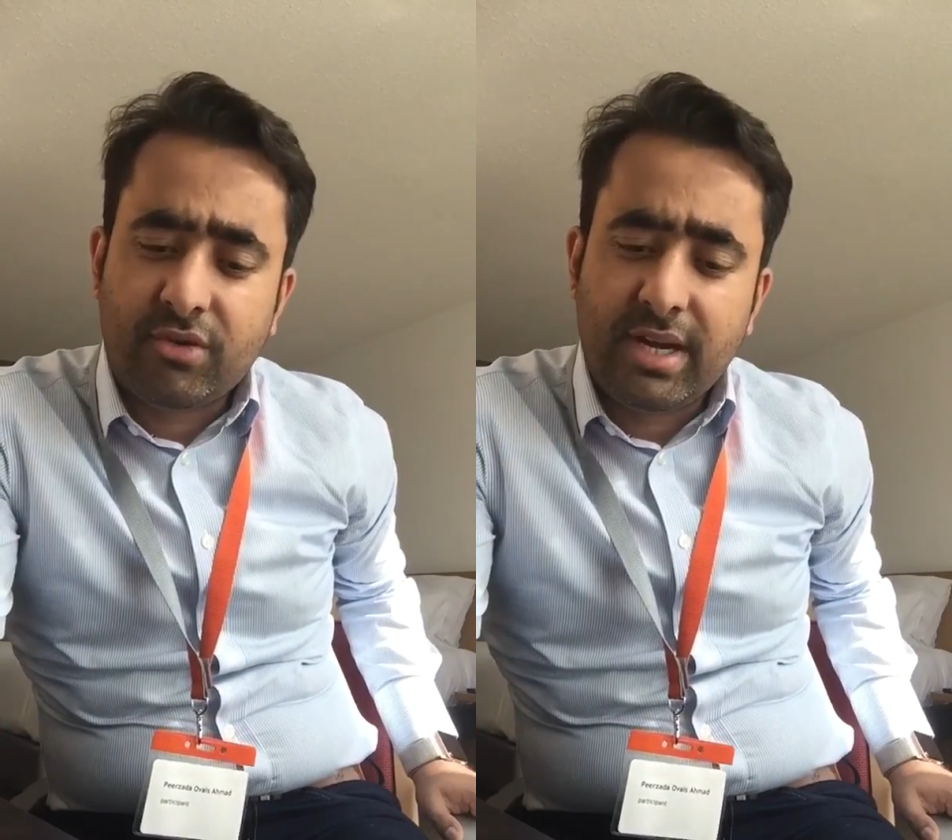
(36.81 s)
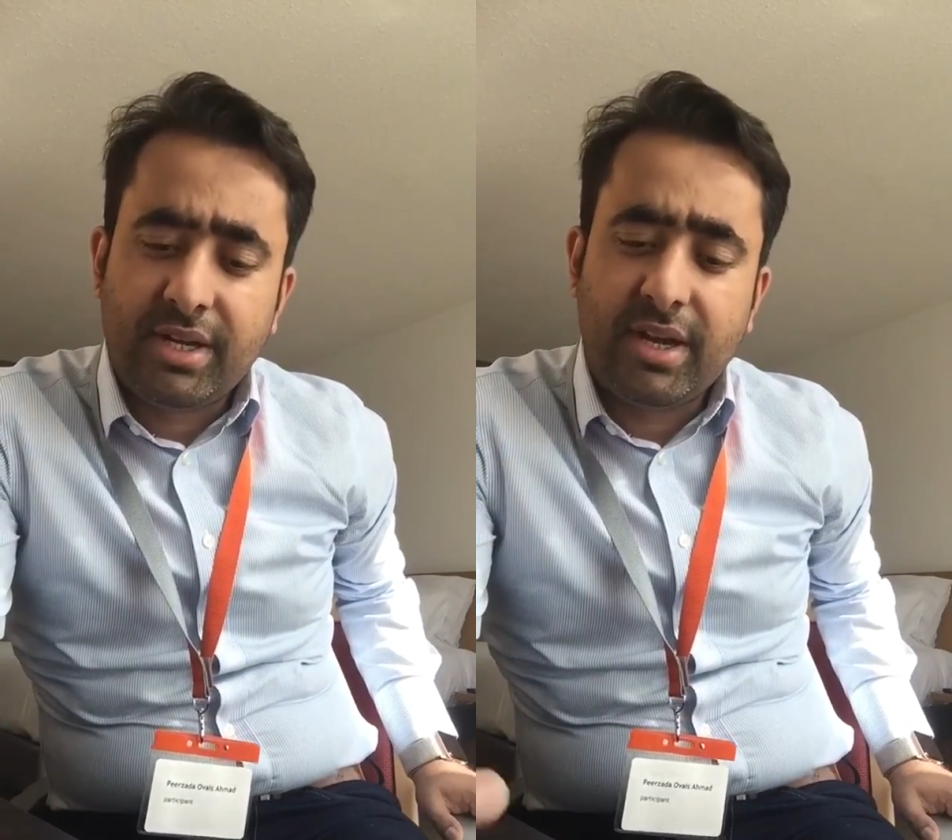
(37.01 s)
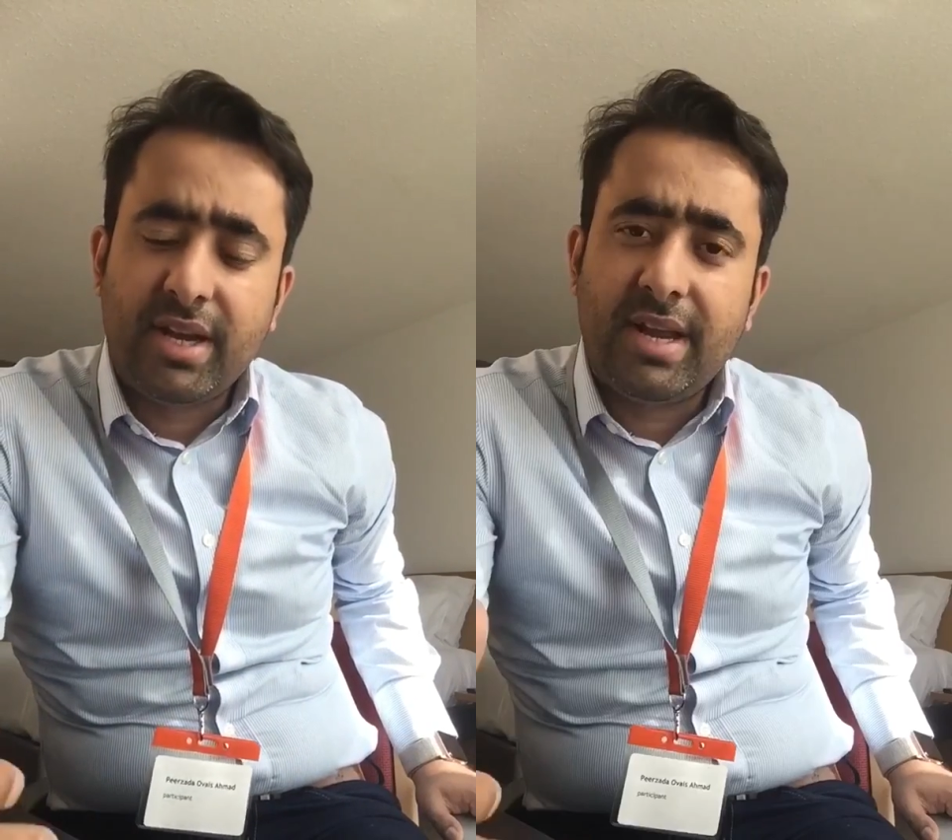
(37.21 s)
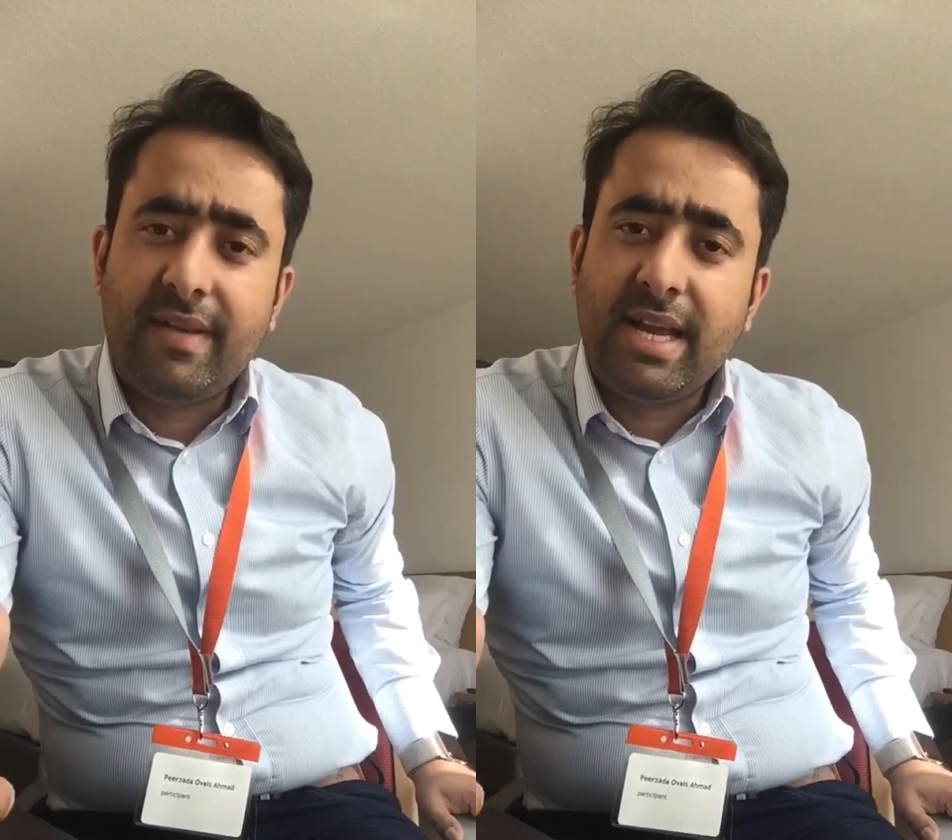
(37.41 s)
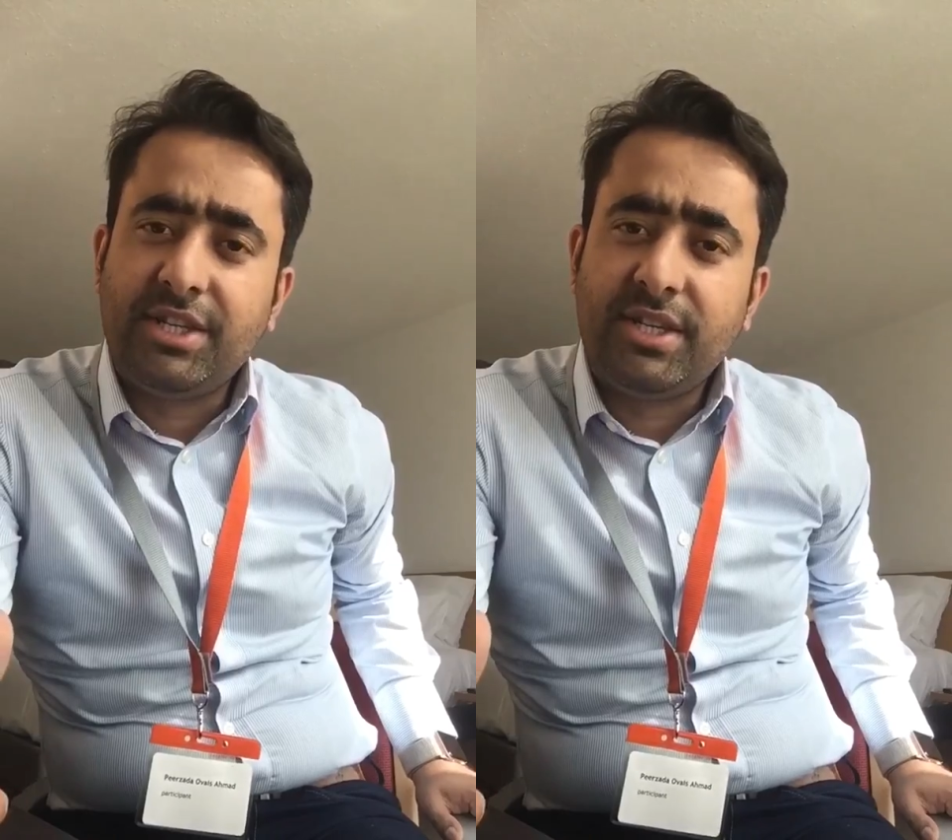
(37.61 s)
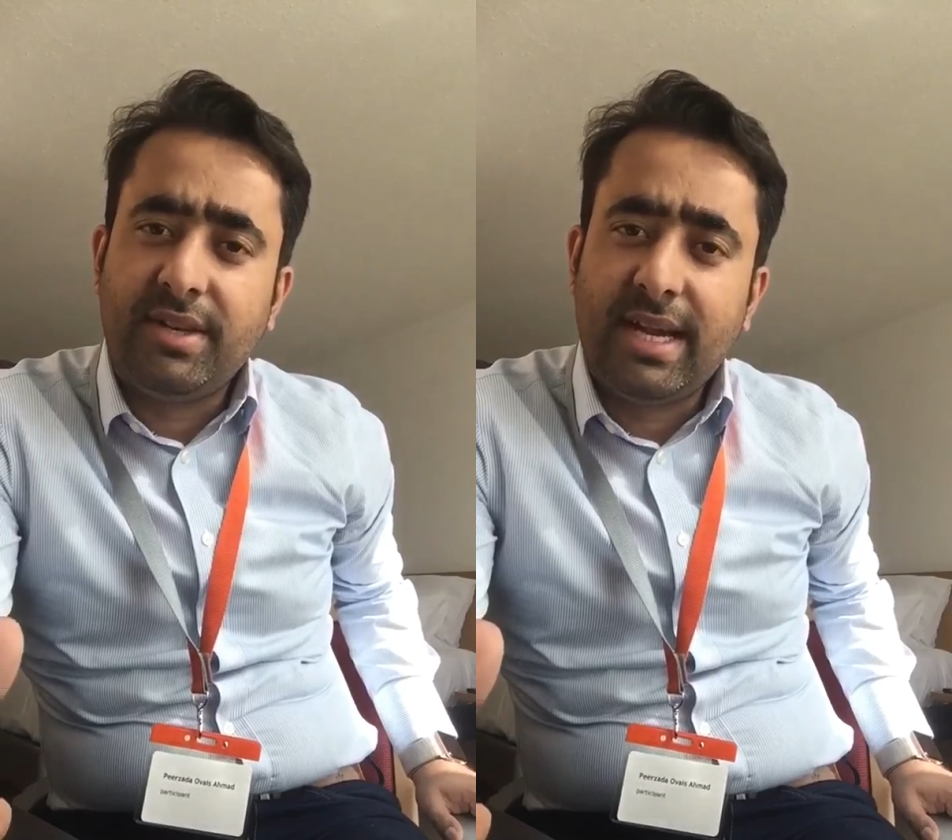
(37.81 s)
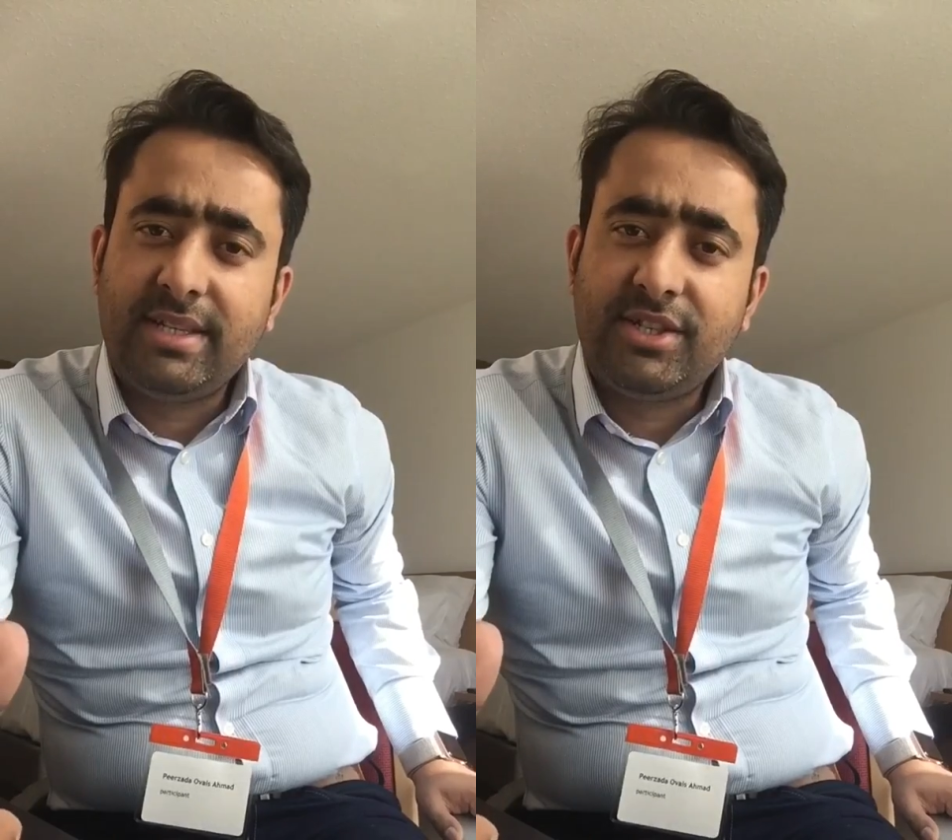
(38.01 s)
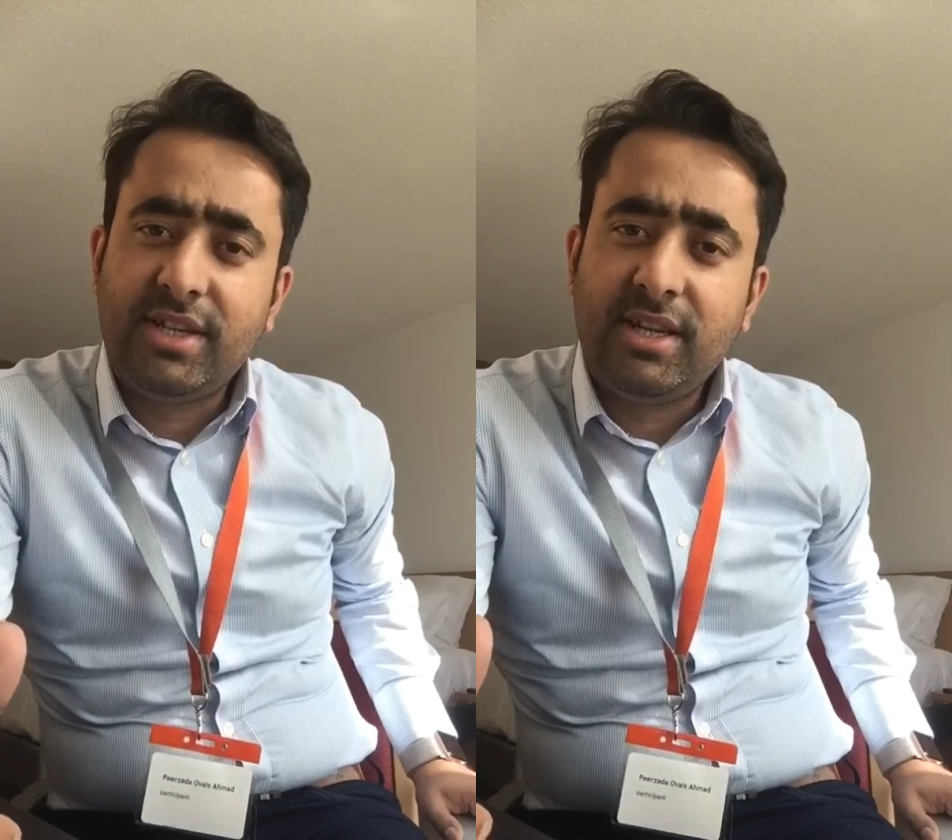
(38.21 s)
criteria
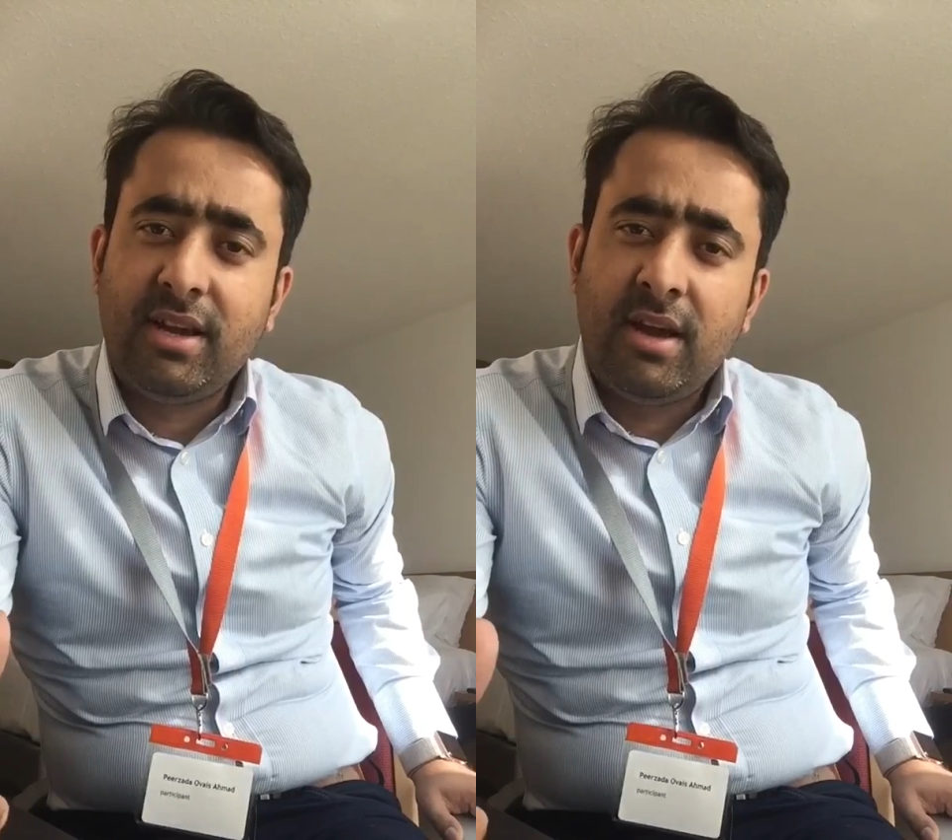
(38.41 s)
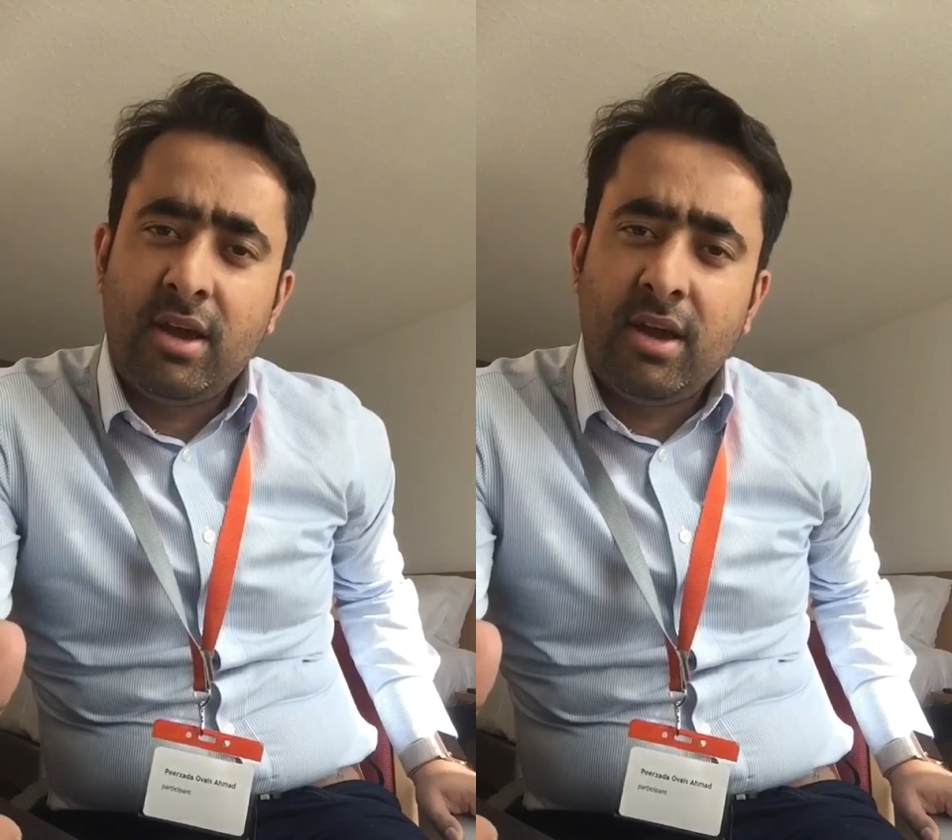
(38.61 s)
1990,